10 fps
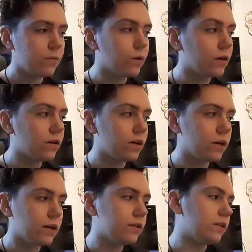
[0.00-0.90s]
but
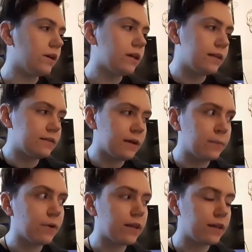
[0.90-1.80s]
uh, you know, I understand
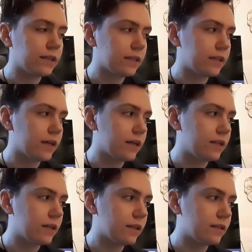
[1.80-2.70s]
why they did it,
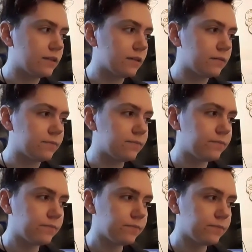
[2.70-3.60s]
and, and um,
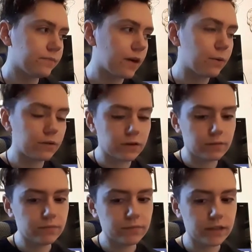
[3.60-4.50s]
I won't
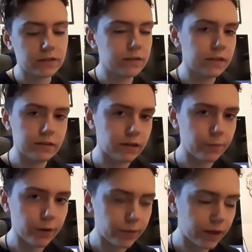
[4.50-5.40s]
go into detail
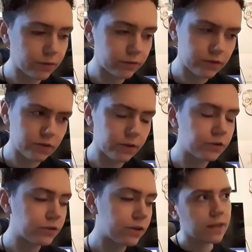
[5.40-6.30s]
about that whole
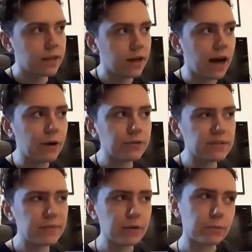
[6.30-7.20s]
situation. I
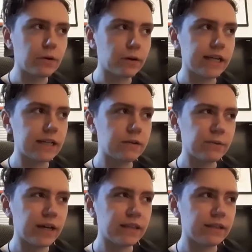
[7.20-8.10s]
was a bit worried in a
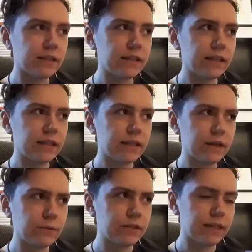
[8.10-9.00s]
way that
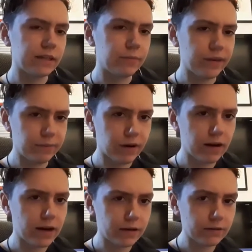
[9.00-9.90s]
it would take a big
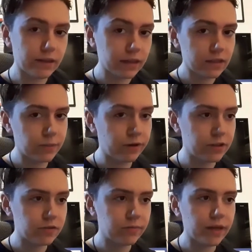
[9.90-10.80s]
part out of the
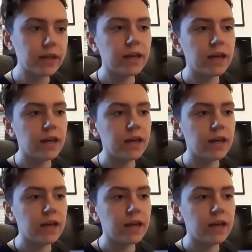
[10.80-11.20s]
experience for me,